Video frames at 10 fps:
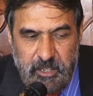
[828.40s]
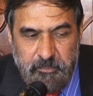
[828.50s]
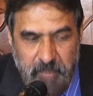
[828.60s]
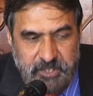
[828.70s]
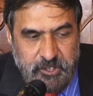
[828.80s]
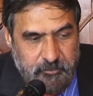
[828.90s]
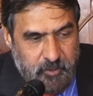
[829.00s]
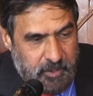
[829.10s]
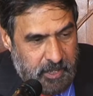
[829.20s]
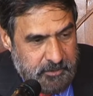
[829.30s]
a must
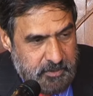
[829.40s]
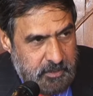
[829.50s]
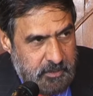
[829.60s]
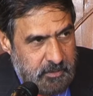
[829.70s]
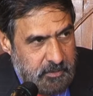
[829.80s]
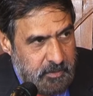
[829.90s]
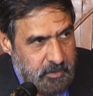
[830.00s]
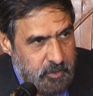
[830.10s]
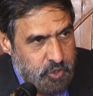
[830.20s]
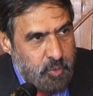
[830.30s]
for us
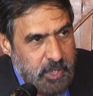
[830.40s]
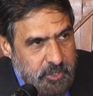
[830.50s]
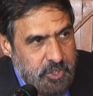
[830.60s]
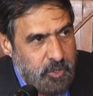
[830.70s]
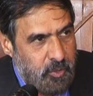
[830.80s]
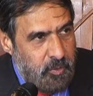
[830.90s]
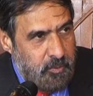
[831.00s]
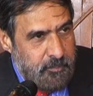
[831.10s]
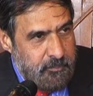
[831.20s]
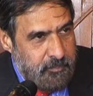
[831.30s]
to ensure,
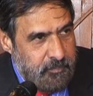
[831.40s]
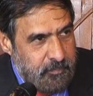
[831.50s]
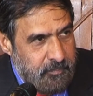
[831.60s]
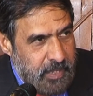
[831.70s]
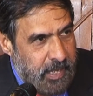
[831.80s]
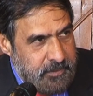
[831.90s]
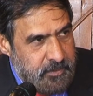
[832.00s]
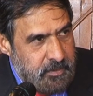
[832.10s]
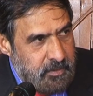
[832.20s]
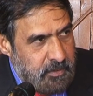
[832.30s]

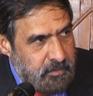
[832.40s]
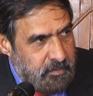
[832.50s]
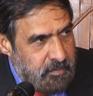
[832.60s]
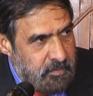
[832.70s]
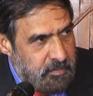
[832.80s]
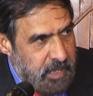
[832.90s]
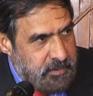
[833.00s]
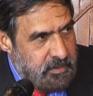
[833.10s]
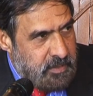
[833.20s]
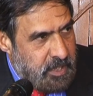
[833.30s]
as
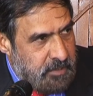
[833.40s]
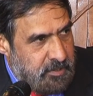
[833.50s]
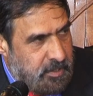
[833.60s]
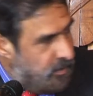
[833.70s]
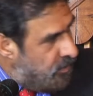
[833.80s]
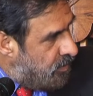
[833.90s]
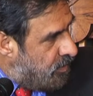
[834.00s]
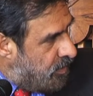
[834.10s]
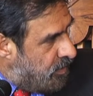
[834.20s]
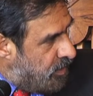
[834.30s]
Rajan said,
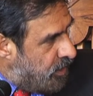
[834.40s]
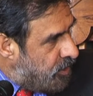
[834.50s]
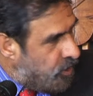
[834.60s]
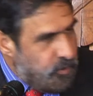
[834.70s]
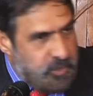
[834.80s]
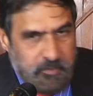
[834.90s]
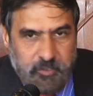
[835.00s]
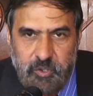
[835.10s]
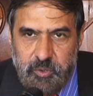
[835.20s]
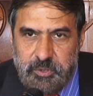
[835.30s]
inclusive
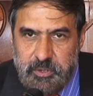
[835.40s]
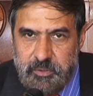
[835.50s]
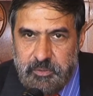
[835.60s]
growth,